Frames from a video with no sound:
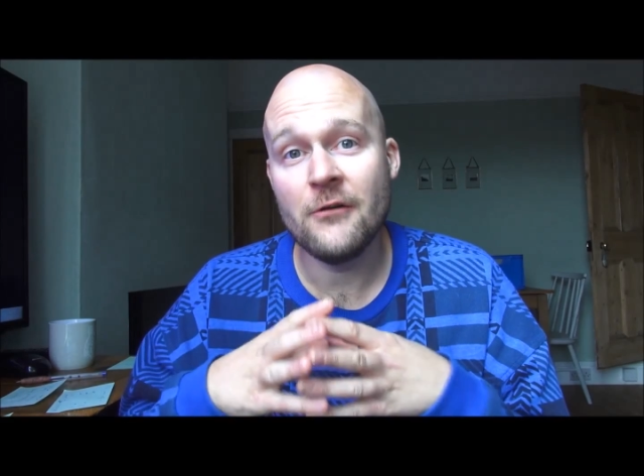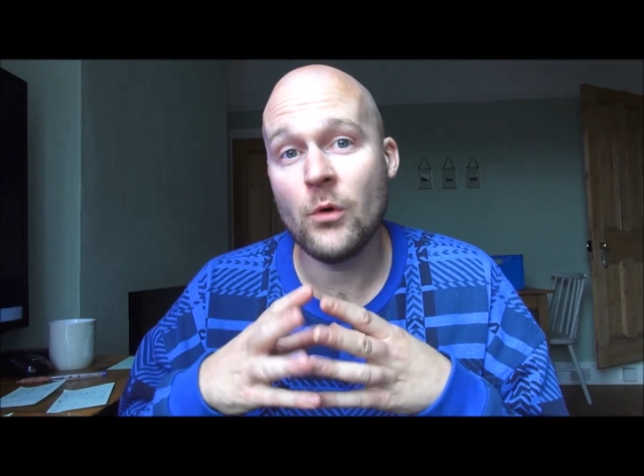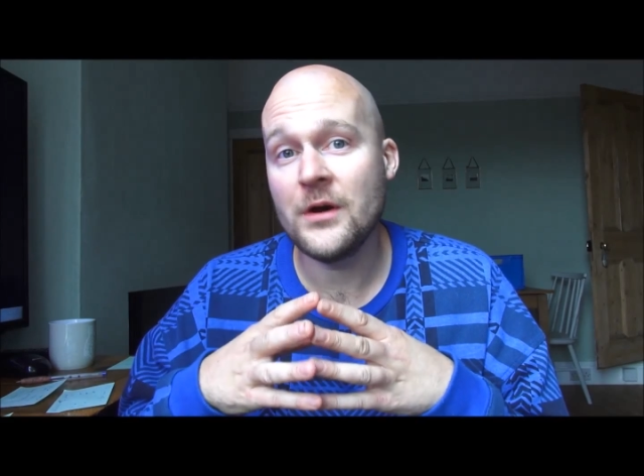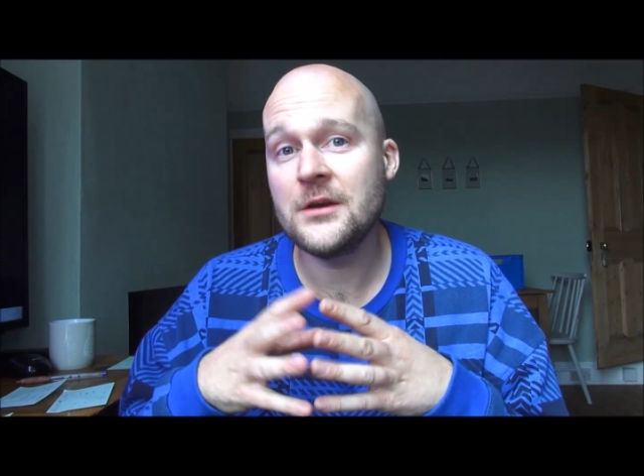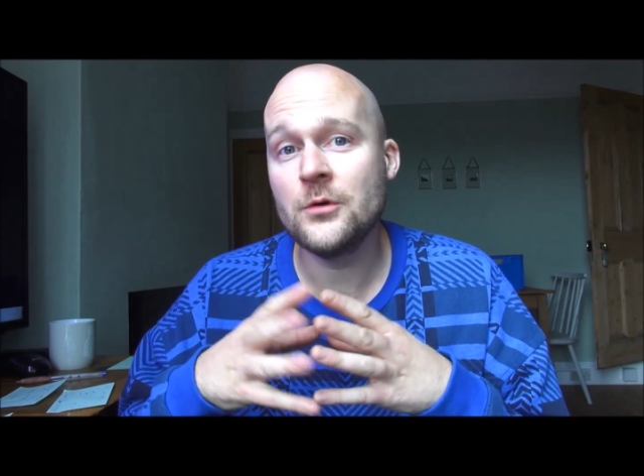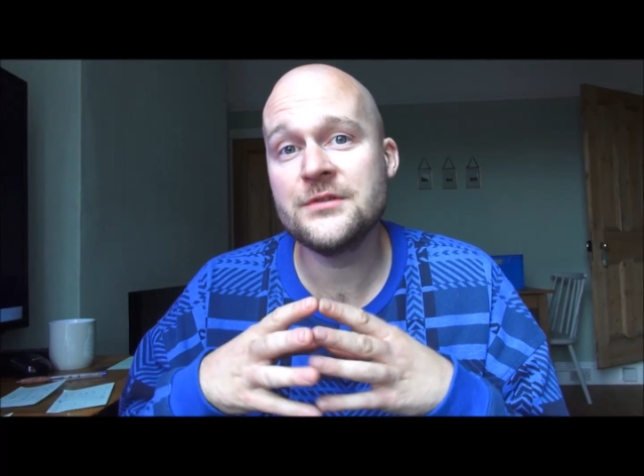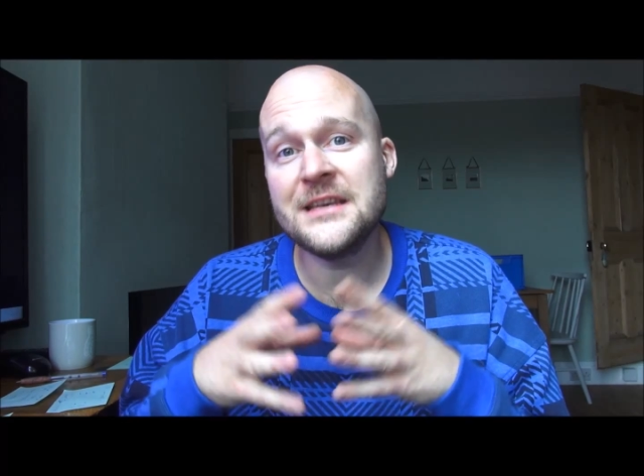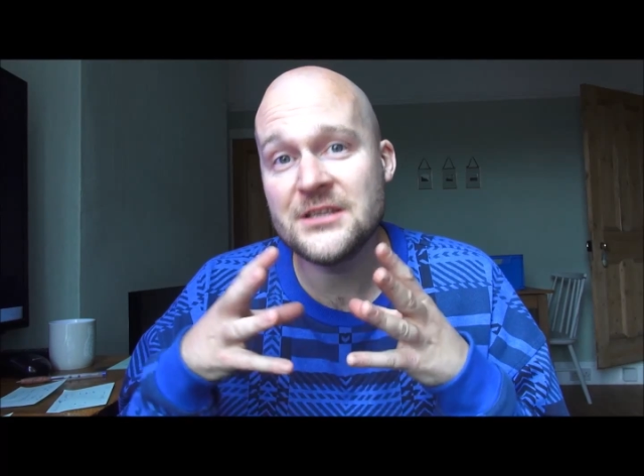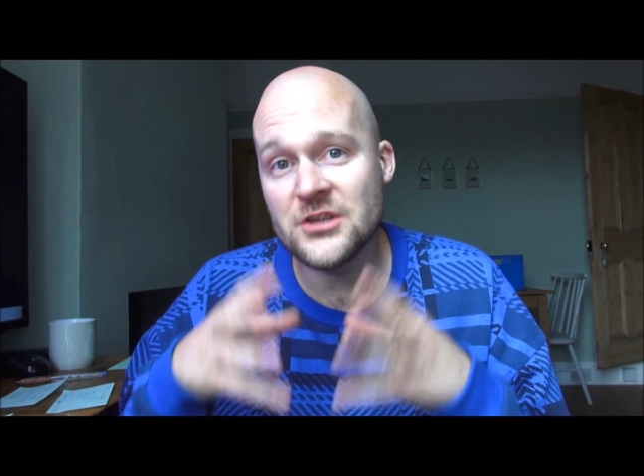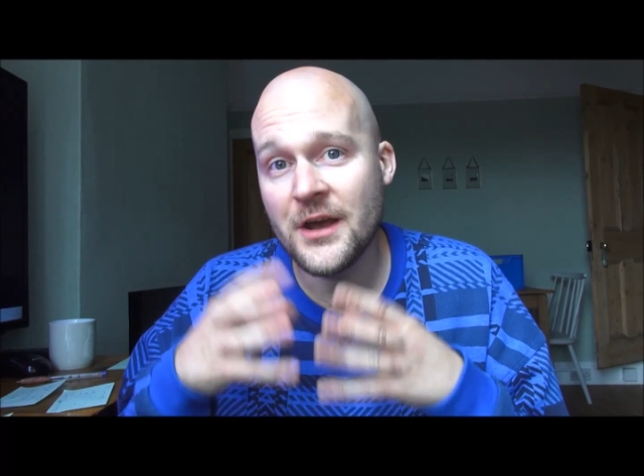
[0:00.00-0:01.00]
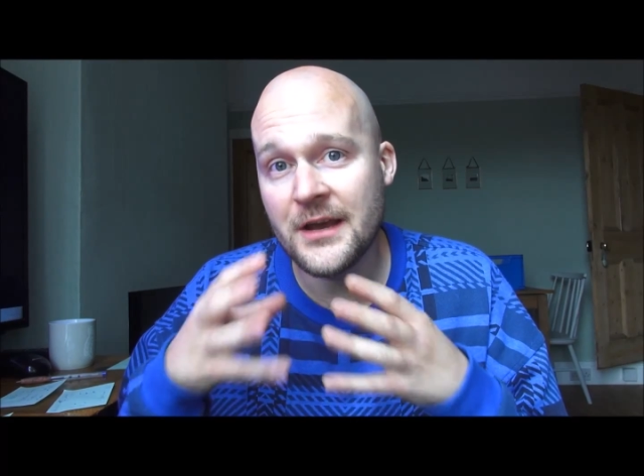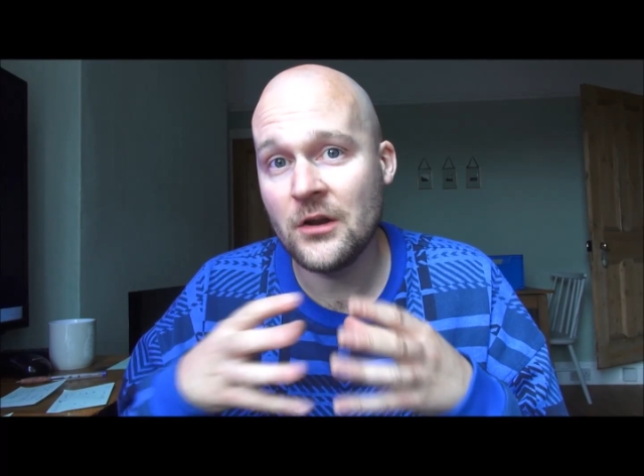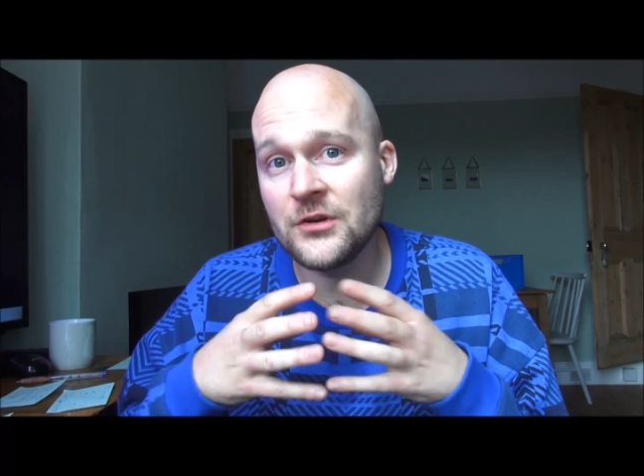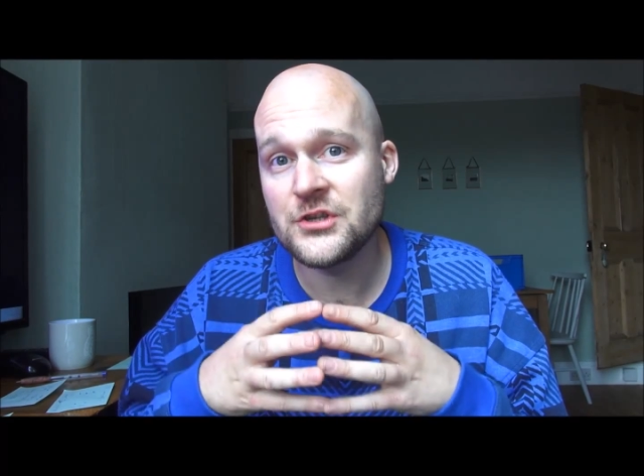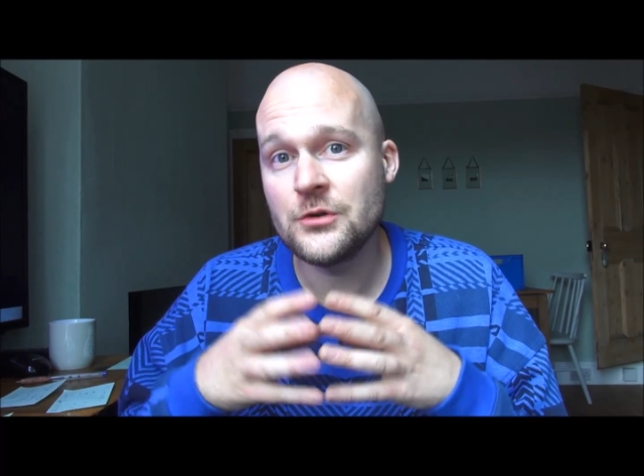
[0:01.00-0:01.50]
of what he calls these
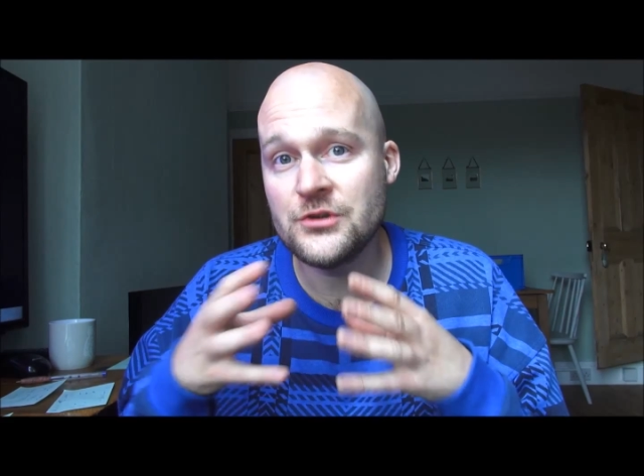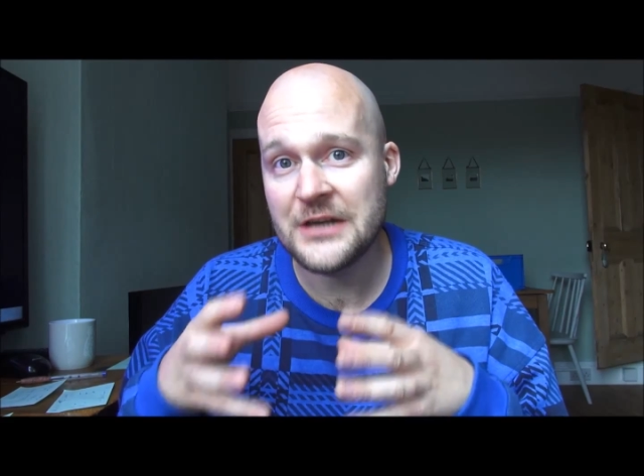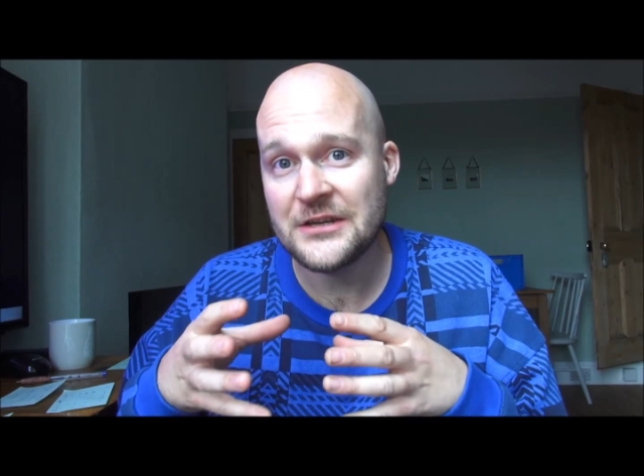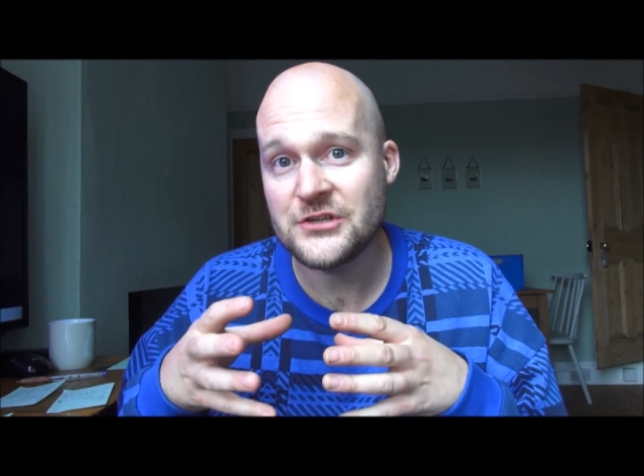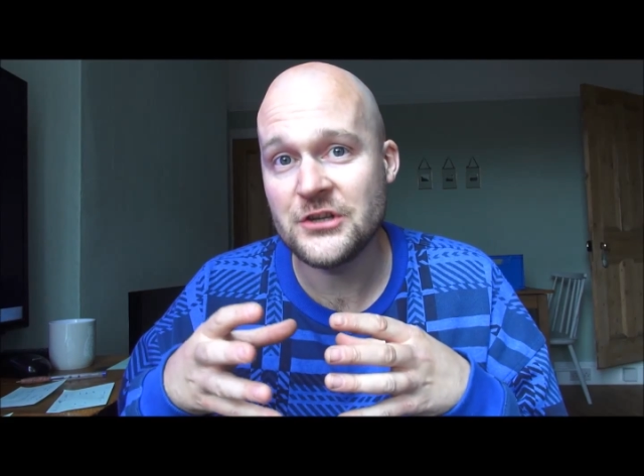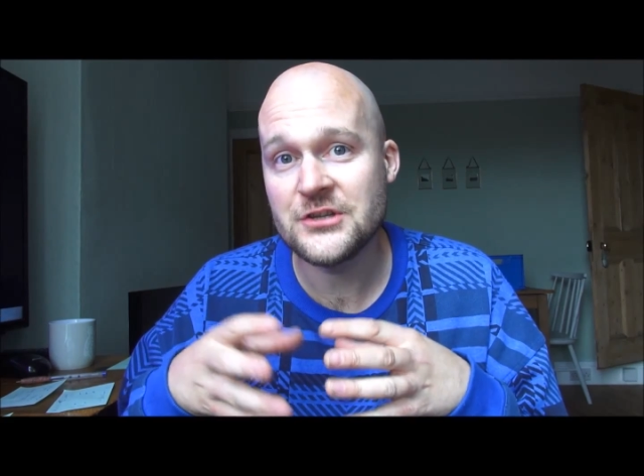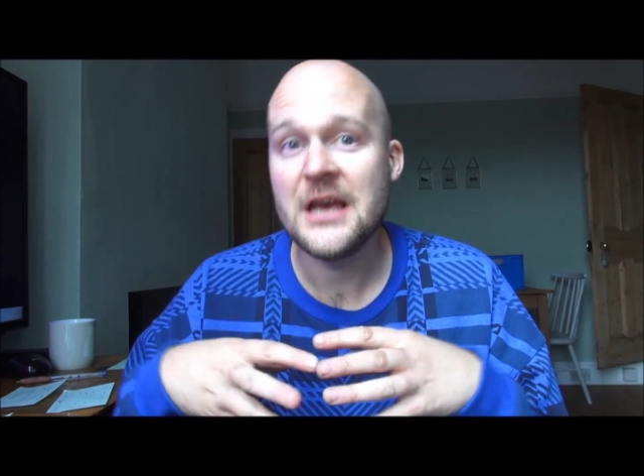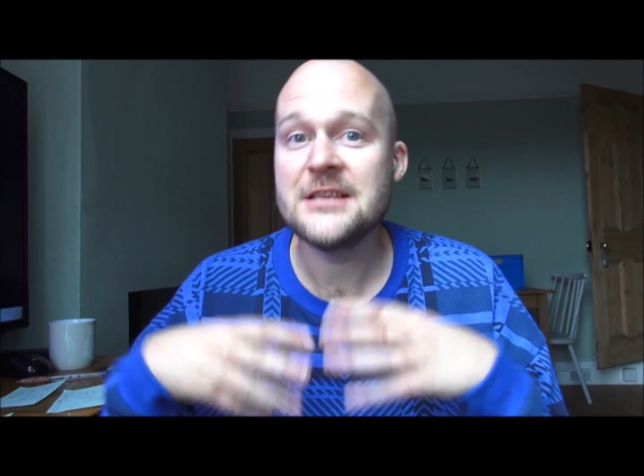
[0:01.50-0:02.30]
psychological gestures